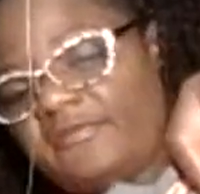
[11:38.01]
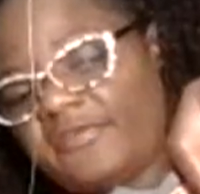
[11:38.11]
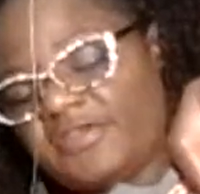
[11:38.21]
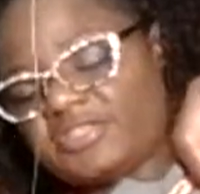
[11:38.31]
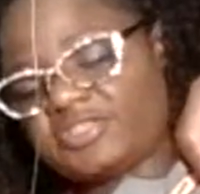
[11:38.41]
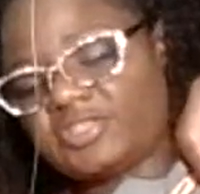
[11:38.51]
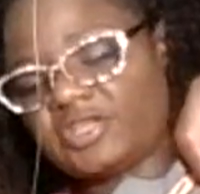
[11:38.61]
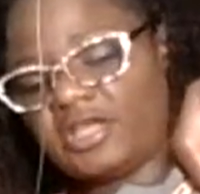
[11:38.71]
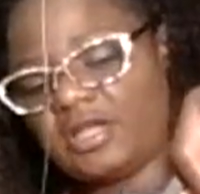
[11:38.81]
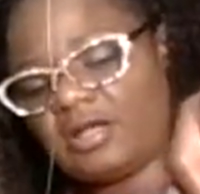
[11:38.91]
fish
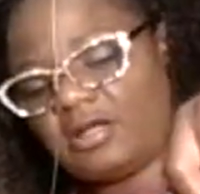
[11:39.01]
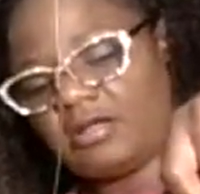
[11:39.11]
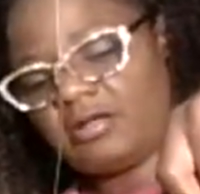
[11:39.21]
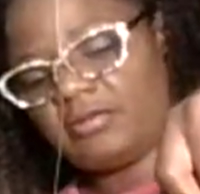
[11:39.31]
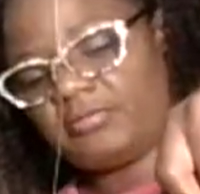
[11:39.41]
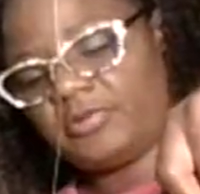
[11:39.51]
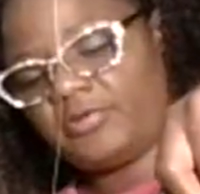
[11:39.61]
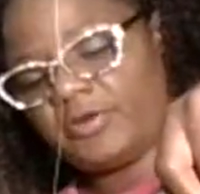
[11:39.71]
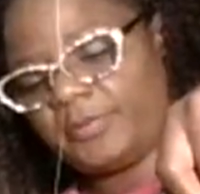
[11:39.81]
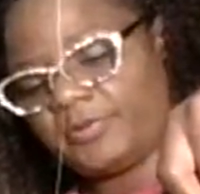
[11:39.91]

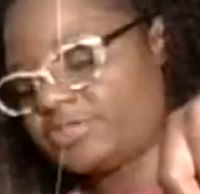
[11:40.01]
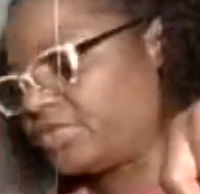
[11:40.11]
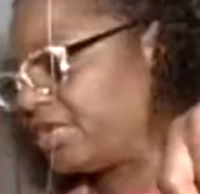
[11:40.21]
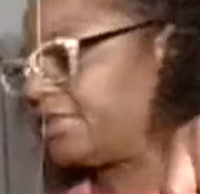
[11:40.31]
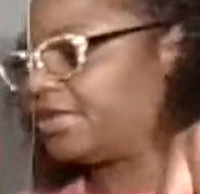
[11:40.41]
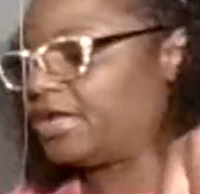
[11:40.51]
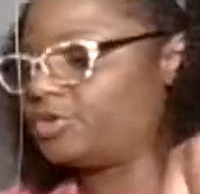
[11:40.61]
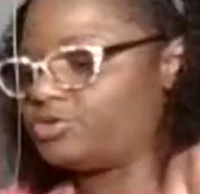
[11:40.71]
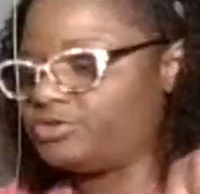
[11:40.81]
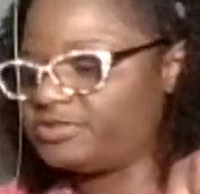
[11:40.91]
grippers, and then I
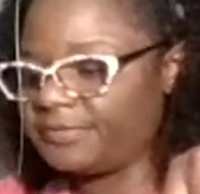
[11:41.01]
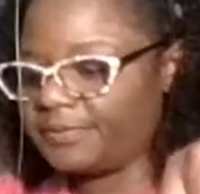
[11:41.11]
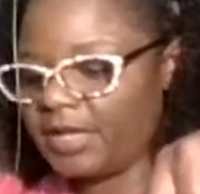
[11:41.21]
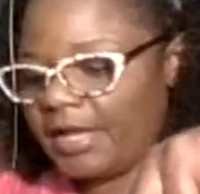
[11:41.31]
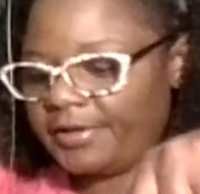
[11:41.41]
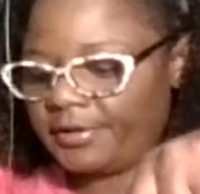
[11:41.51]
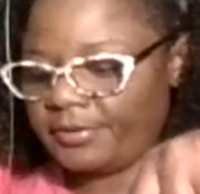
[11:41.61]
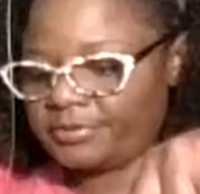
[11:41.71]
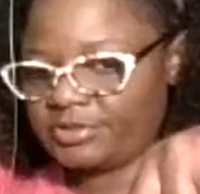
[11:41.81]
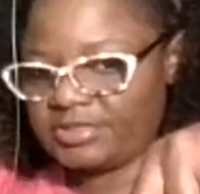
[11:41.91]
use the
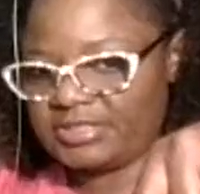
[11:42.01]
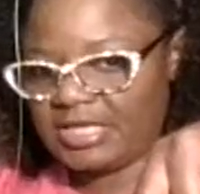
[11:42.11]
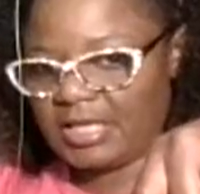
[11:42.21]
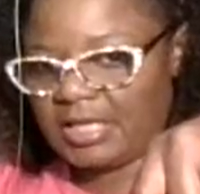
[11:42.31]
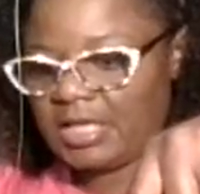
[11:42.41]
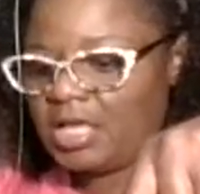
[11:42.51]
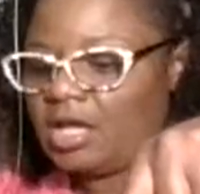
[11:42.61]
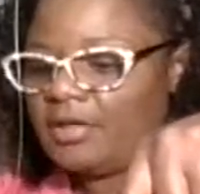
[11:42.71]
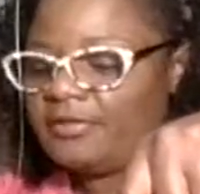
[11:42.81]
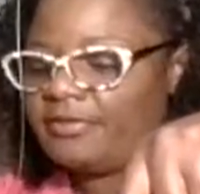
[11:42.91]
plier to take
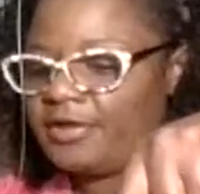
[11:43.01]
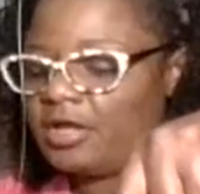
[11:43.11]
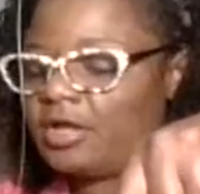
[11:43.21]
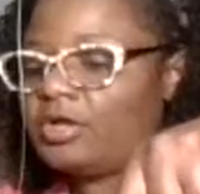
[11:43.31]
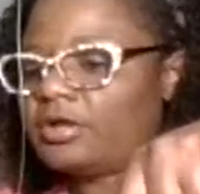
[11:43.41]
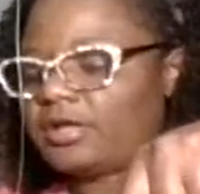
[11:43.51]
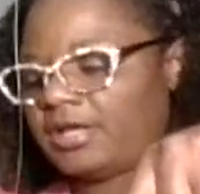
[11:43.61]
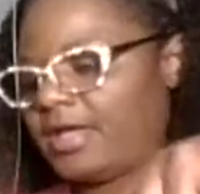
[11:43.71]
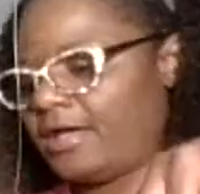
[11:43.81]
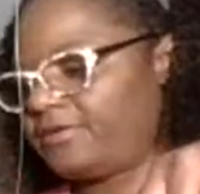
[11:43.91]
the hook
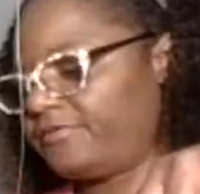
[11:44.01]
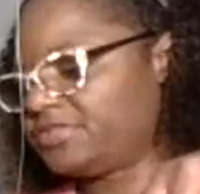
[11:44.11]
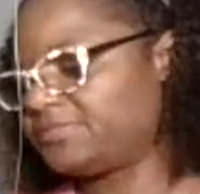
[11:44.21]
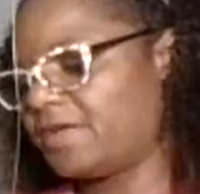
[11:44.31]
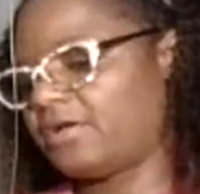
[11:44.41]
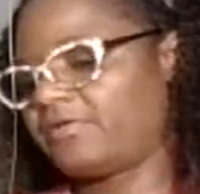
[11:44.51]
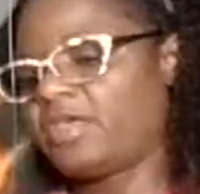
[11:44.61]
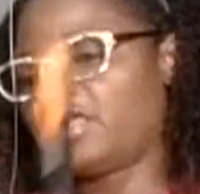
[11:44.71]
out of his mouth.